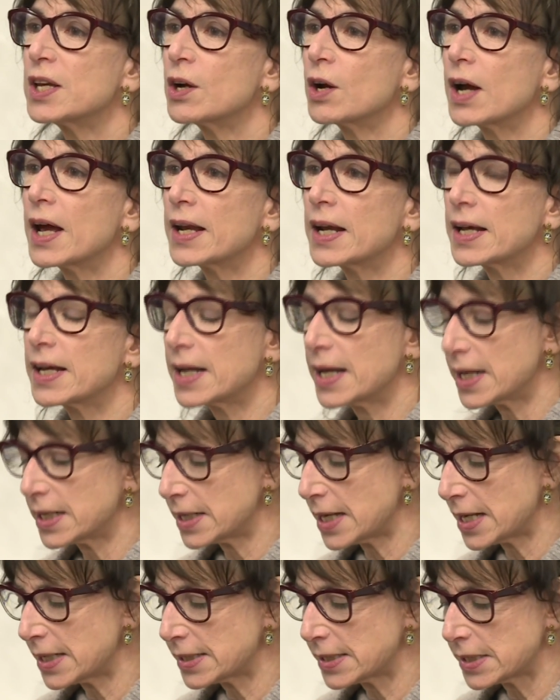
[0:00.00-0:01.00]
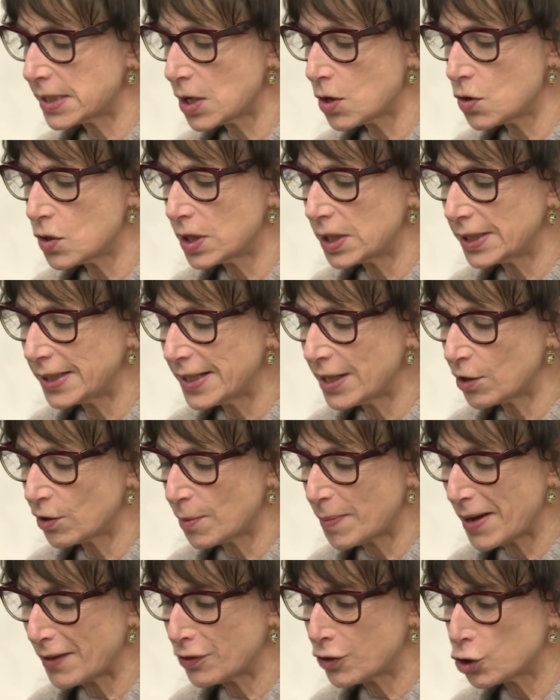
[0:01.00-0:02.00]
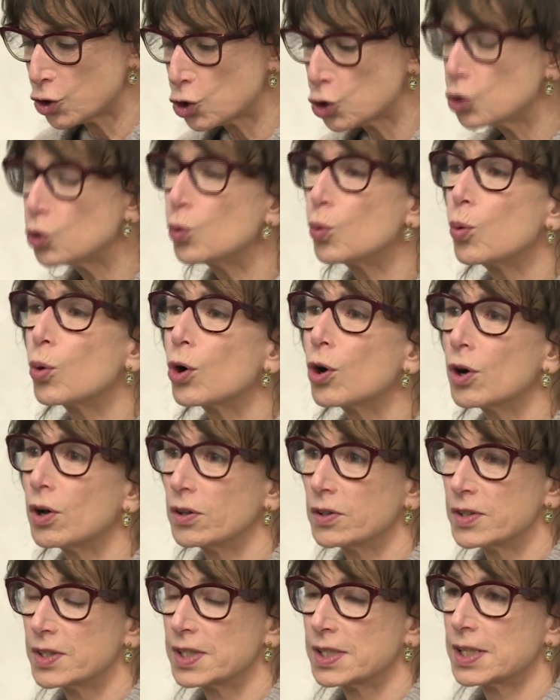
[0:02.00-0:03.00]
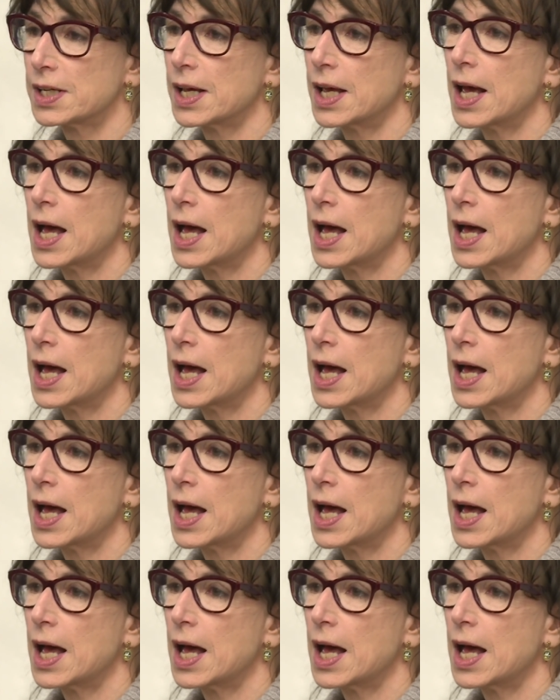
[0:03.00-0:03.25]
here, and it's so clear about the two worlds.